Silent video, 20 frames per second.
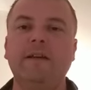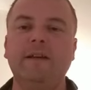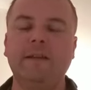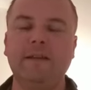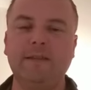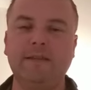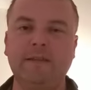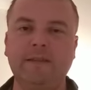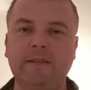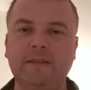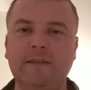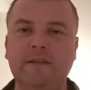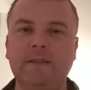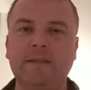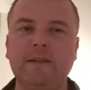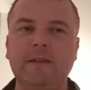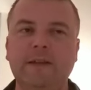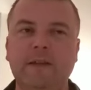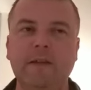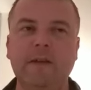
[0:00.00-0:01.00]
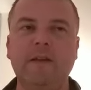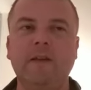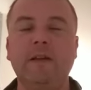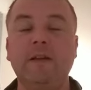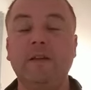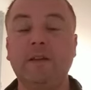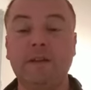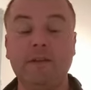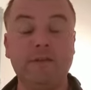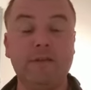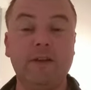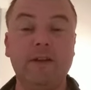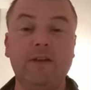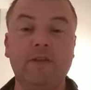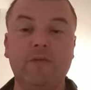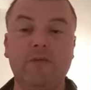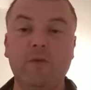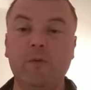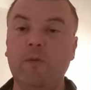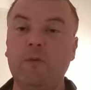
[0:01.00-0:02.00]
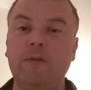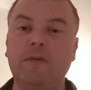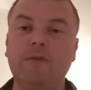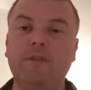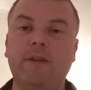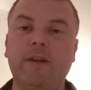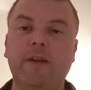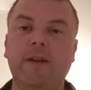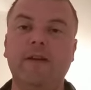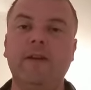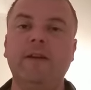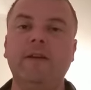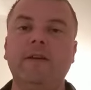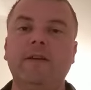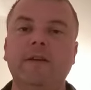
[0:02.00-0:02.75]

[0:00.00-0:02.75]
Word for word: and nice to get a few winners today.